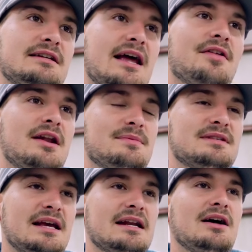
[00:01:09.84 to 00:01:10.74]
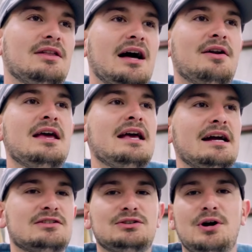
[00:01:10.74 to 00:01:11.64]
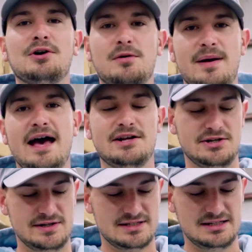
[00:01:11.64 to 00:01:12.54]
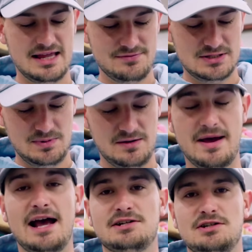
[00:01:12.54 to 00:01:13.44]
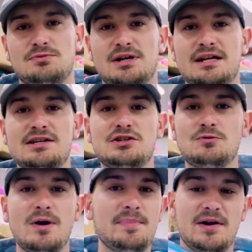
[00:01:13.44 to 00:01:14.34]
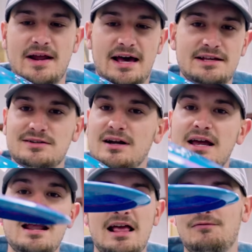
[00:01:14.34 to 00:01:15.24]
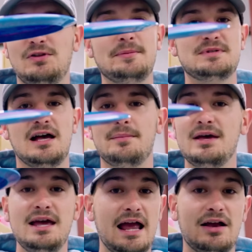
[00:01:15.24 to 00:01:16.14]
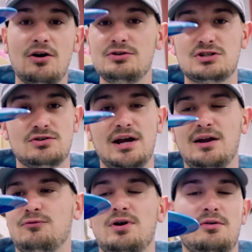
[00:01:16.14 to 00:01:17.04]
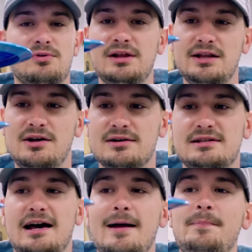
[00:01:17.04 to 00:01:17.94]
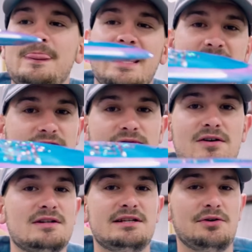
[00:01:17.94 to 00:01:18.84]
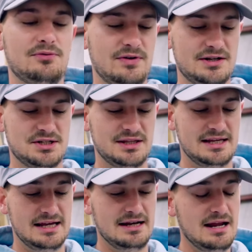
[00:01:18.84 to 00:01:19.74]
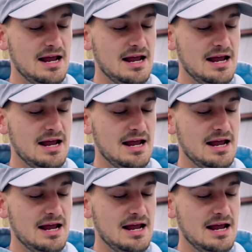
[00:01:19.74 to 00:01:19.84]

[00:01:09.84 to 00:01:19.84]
now that I'm saying it out loud, it's a longer passion. It's an 11-speed passion is what it is. You rip it on hyzer, it flips up, it goes straight for a really long time, has a very subtle finish at the end.